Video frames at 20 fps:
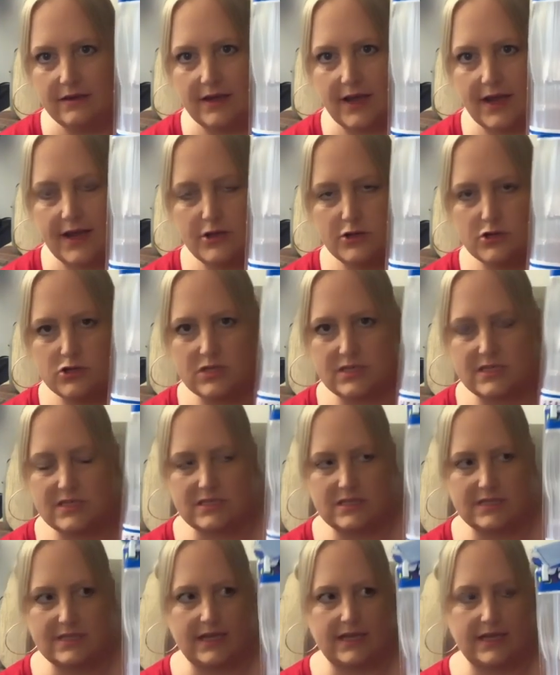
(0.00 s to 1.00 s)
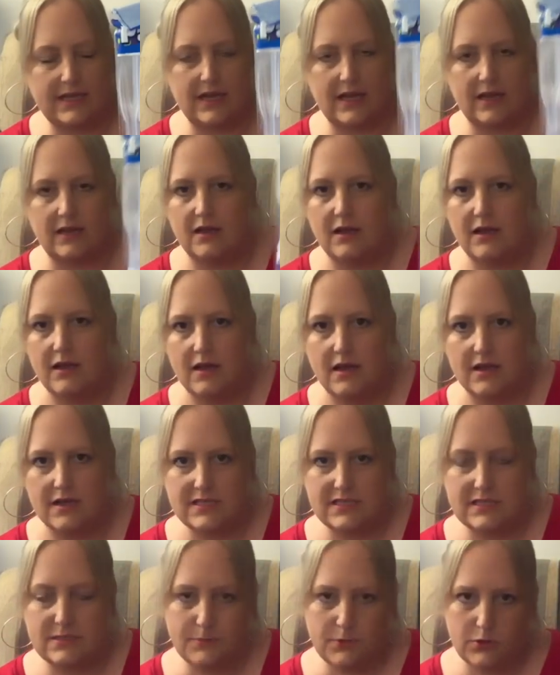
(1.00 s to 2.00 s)
I usually just like get
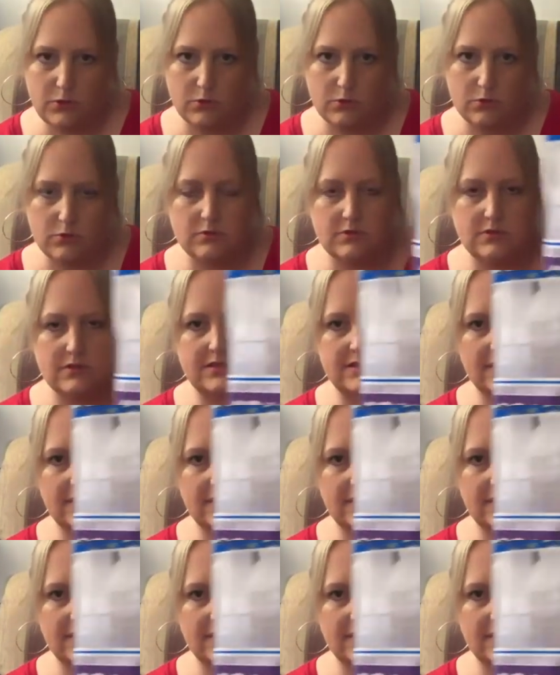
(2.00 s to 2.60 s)
spoons